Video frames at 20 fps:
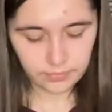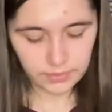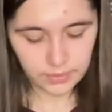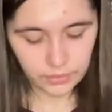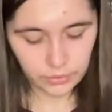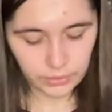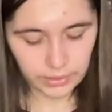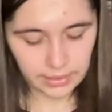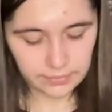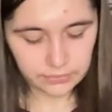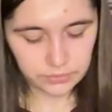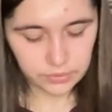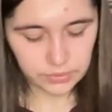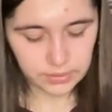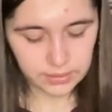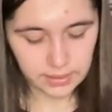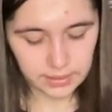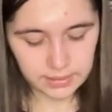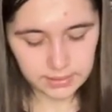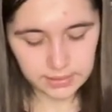You have to
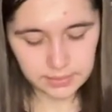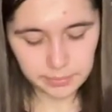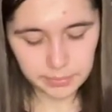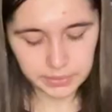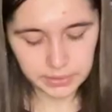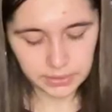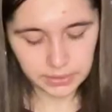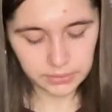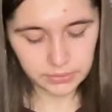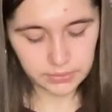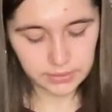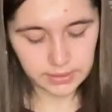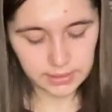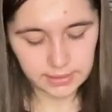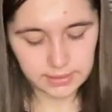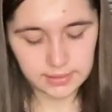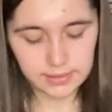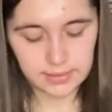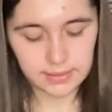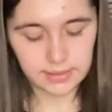slice the potatoes
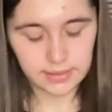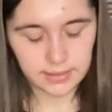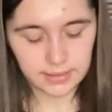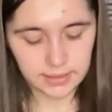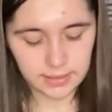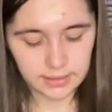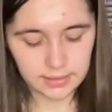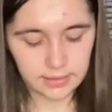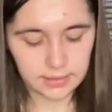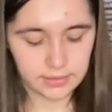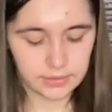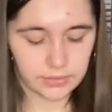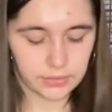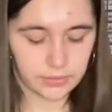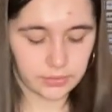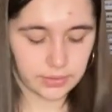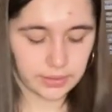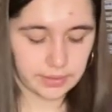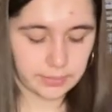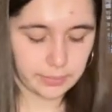as thin as you
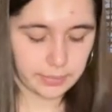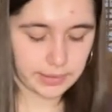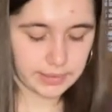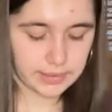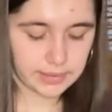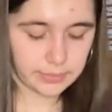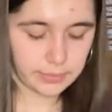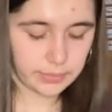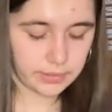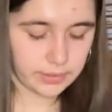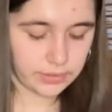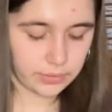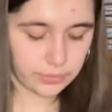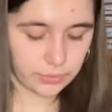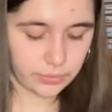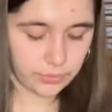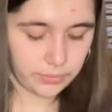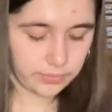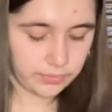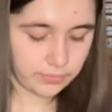can possibly
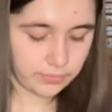do.